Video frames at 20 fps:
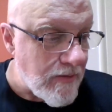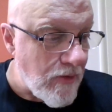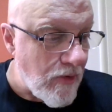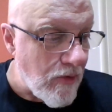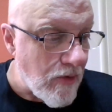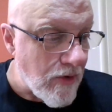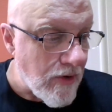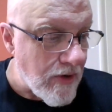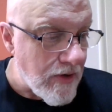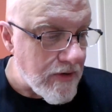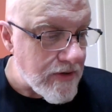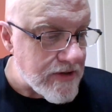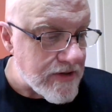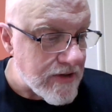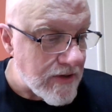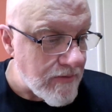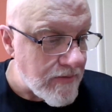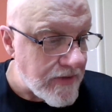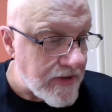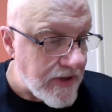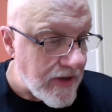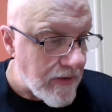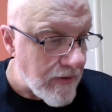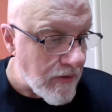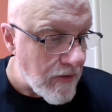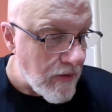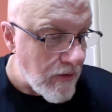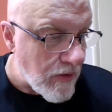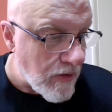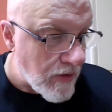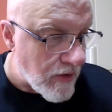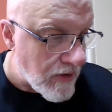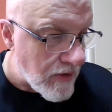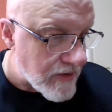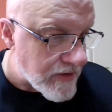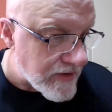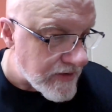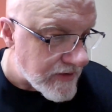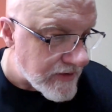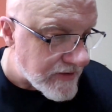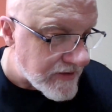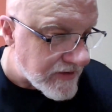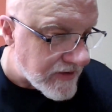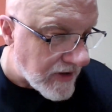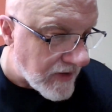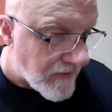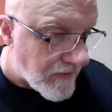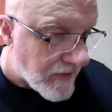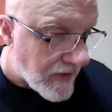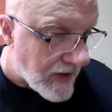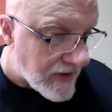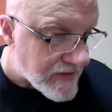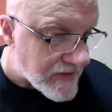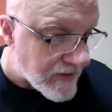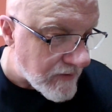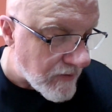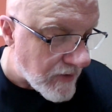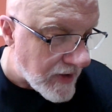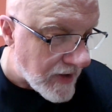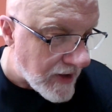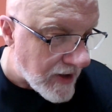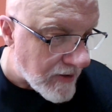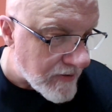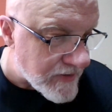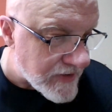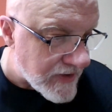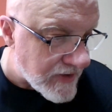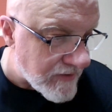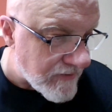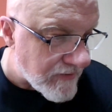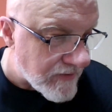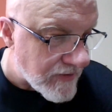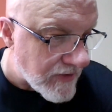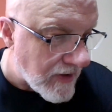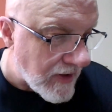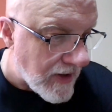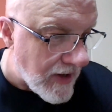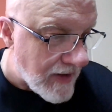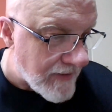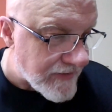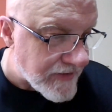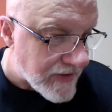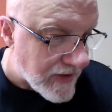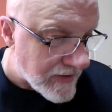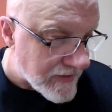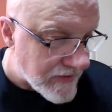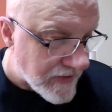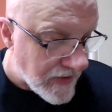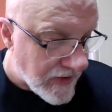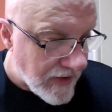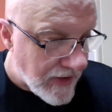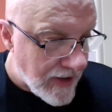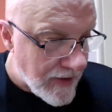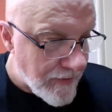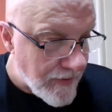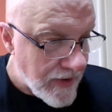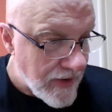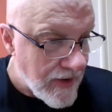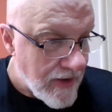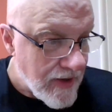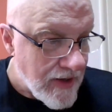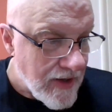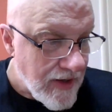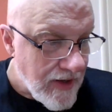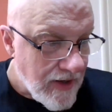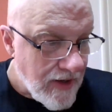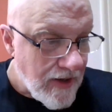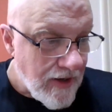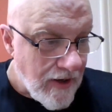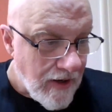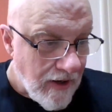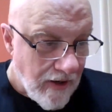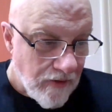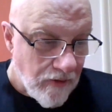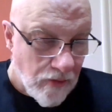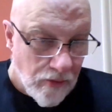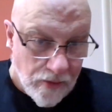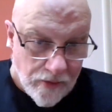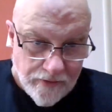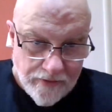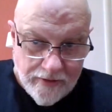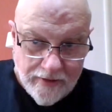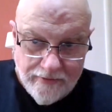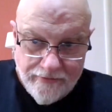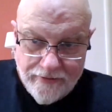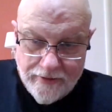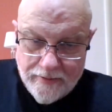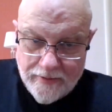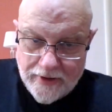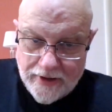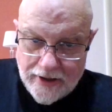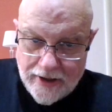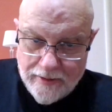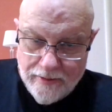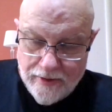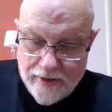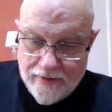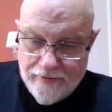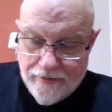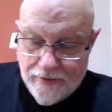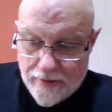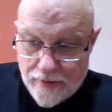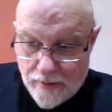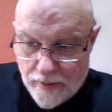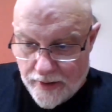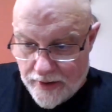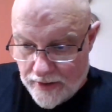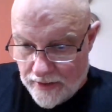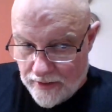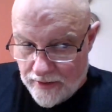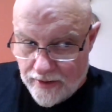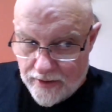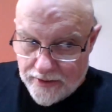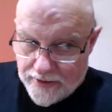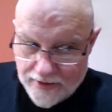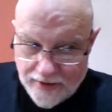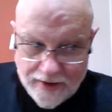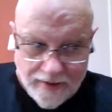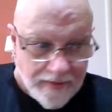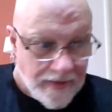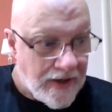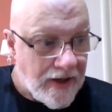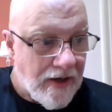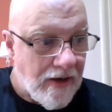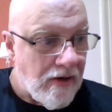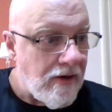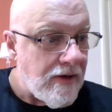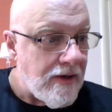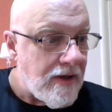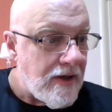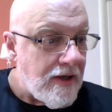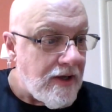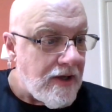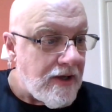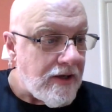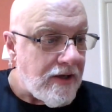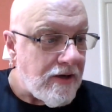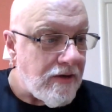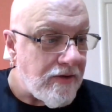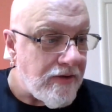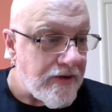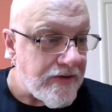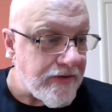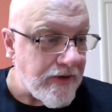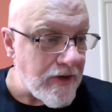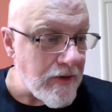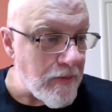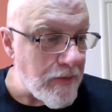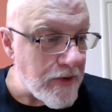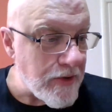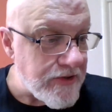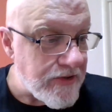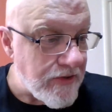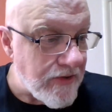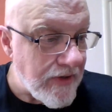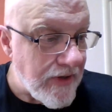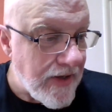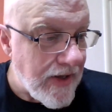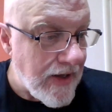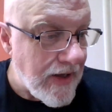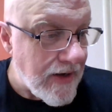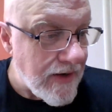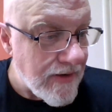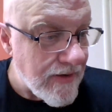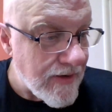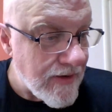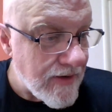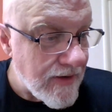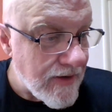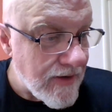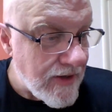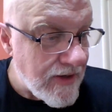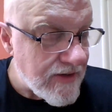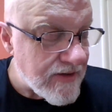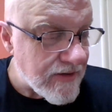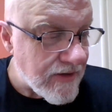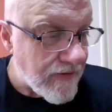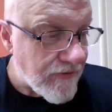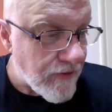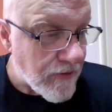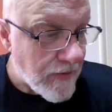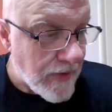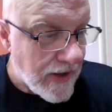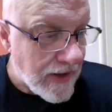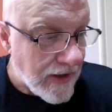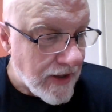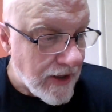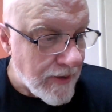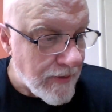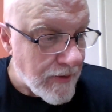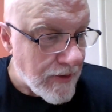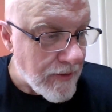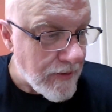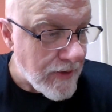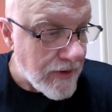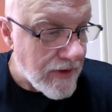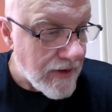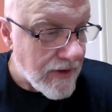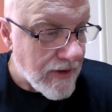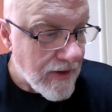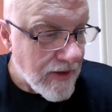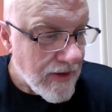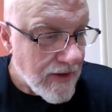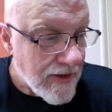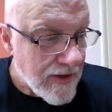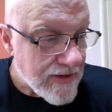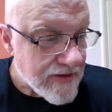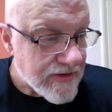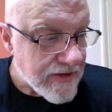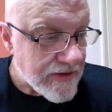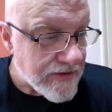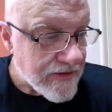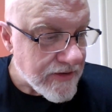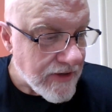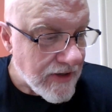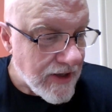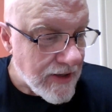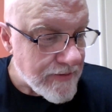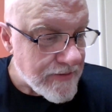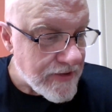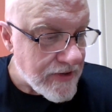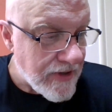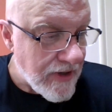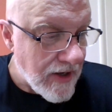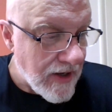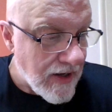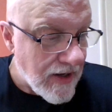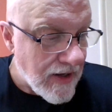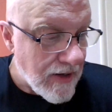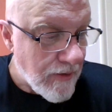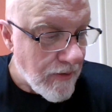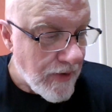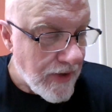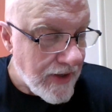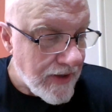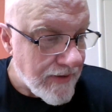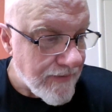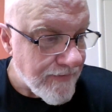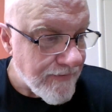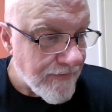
horror, some terror horror stuff when it comes in. I have Silence of the Lambs on hold from the library for quite a long time now. You know, there's other books you can get easily from my library, but Silence of the Lambs, you gotta wait.